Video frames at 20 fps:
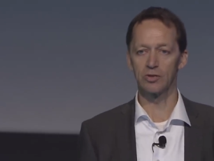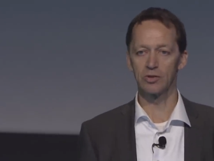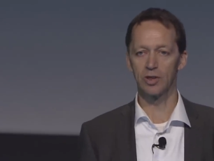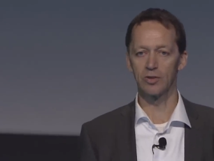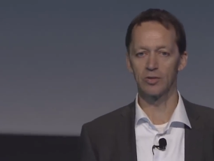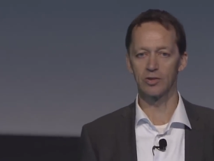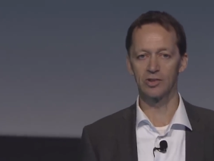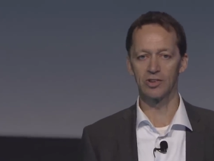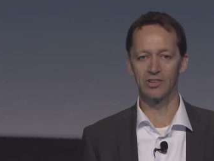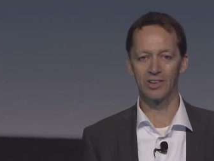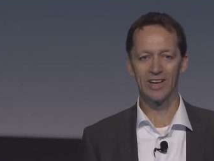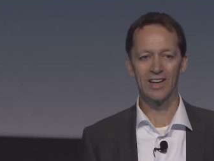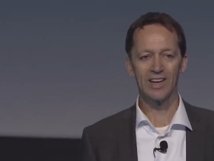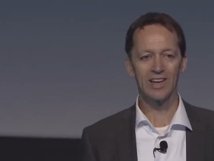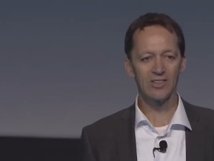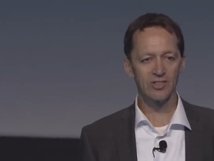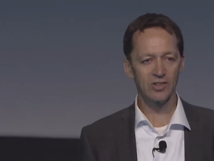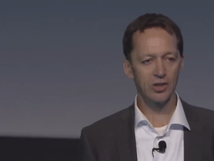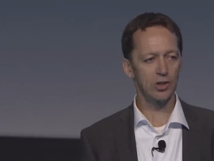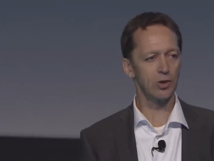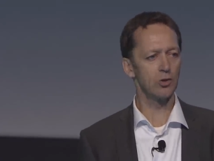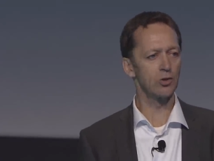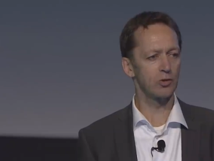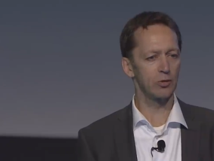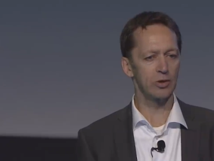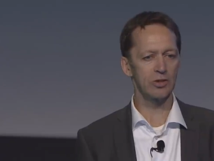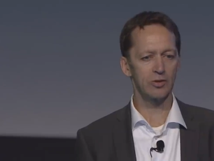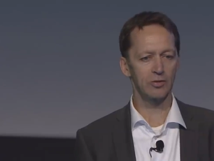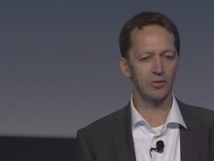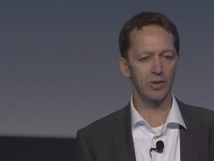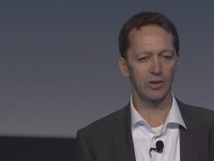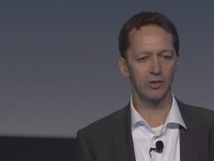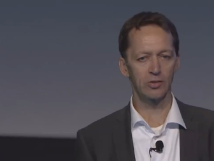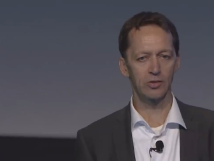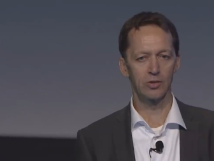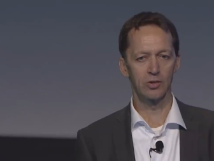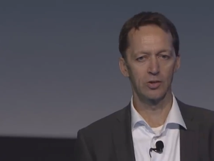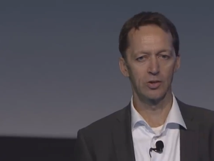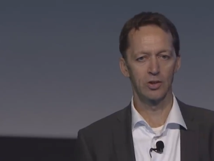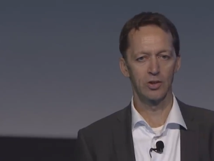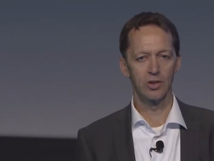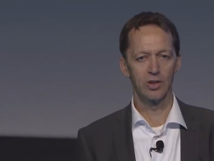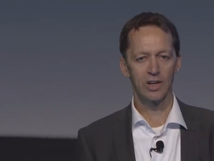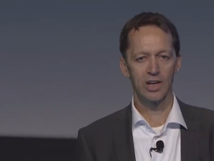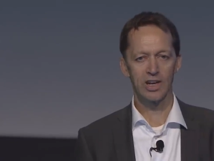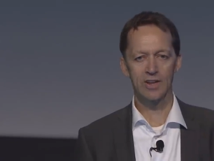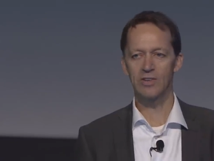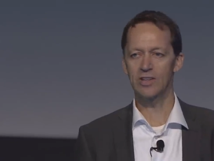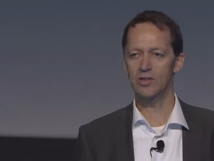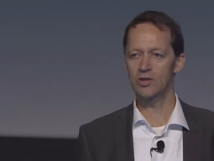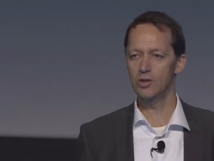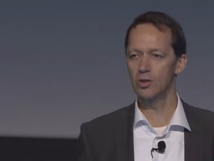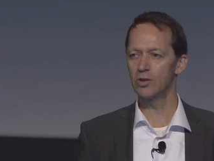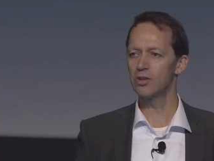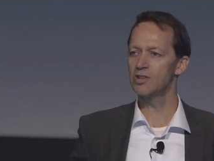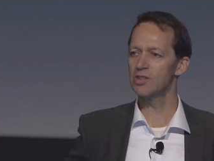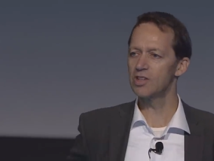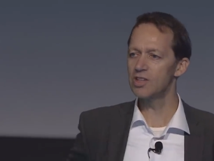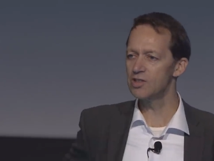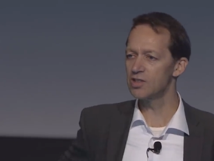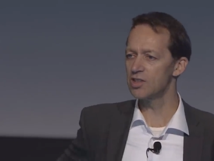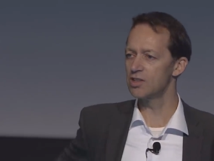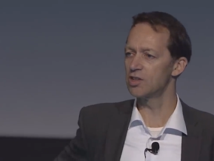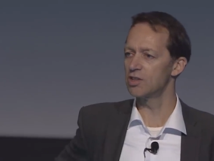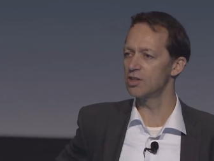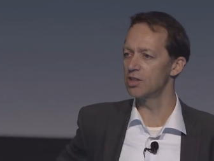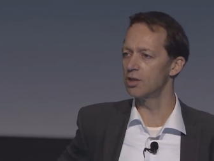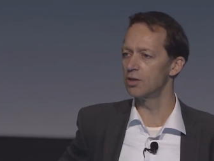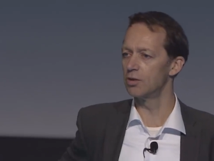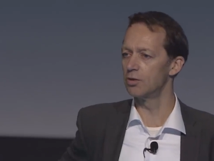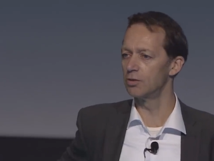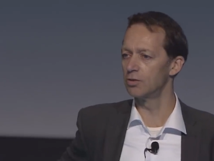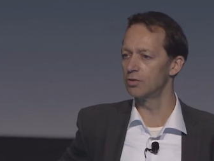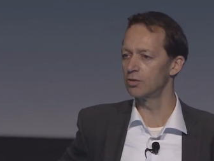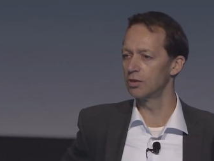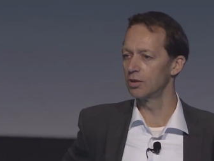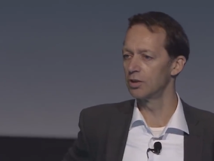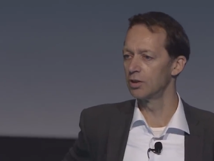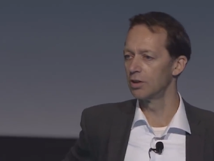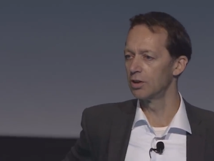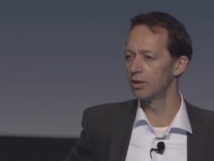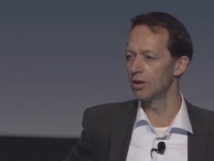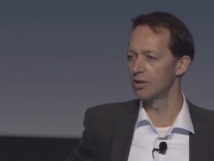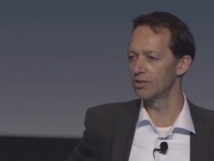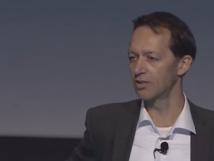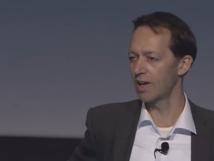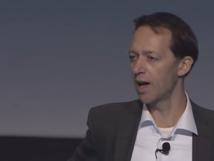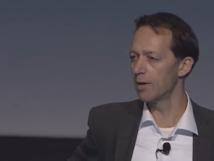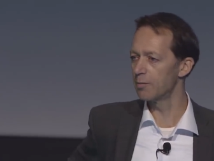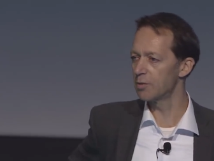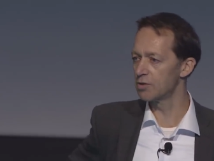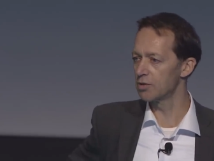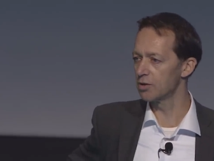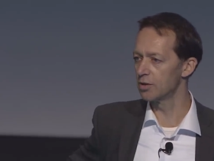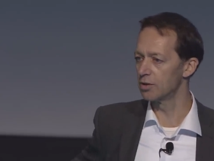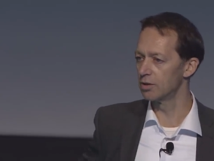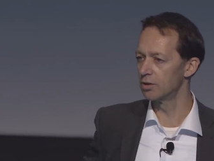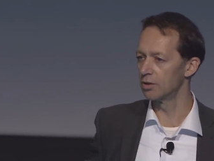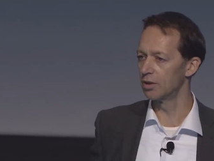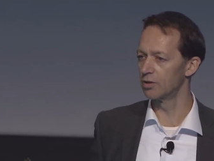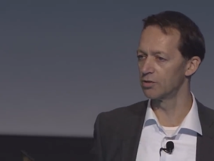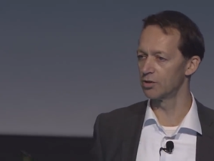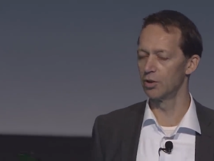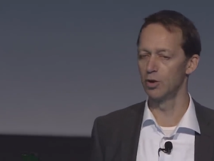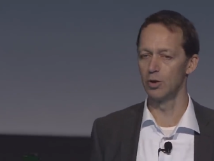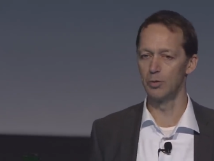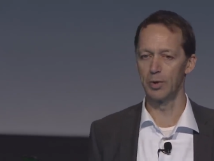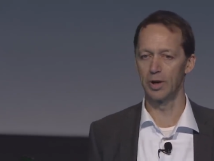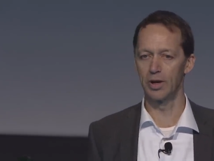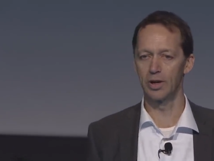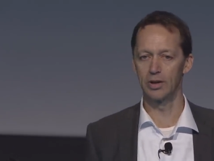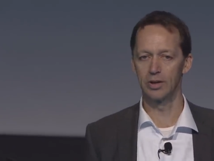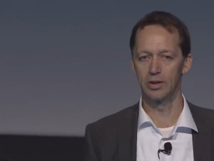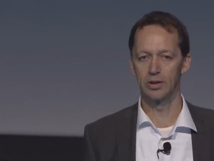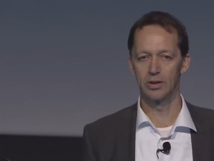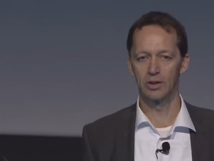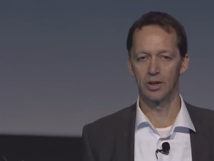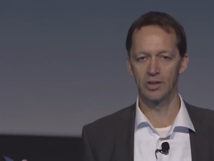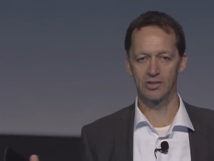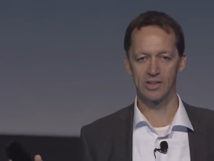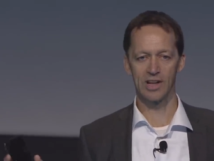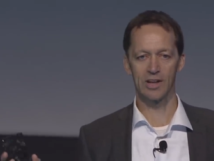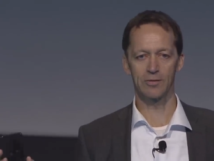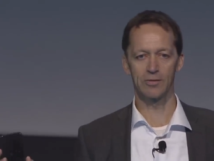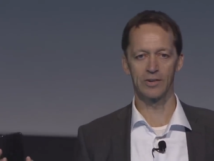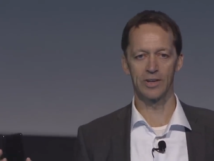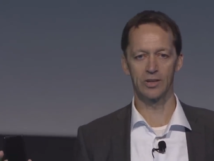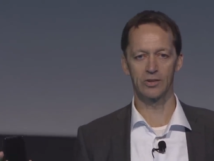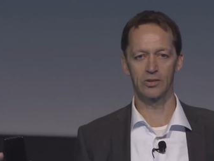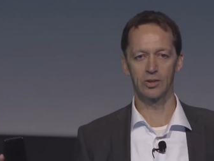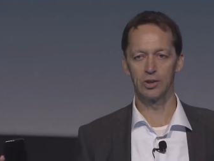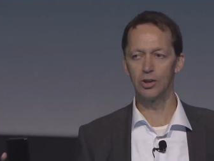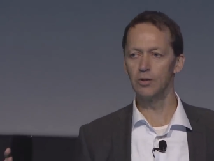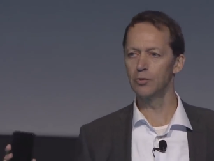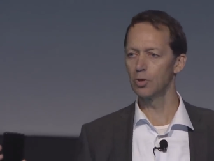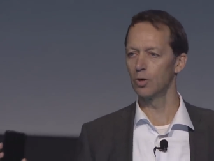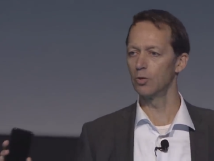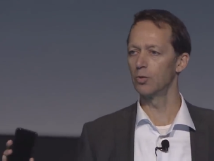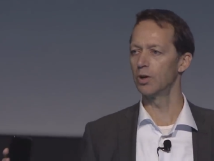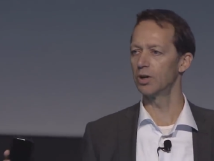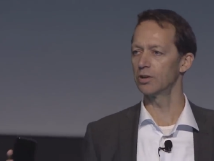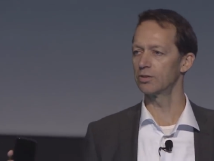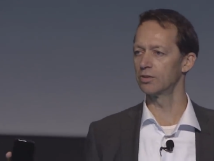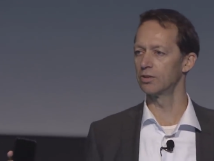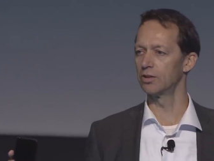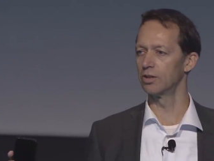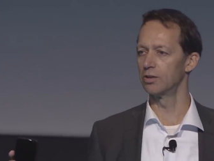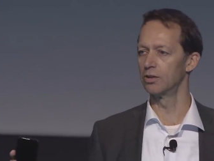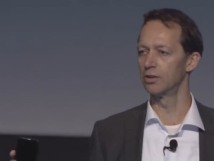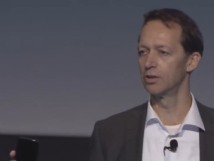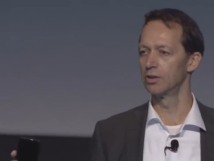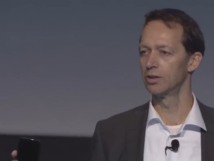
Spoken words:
services is the user interface. If it's not as easy to use as Amazon, as Uber, as Netflix, you've got work to do.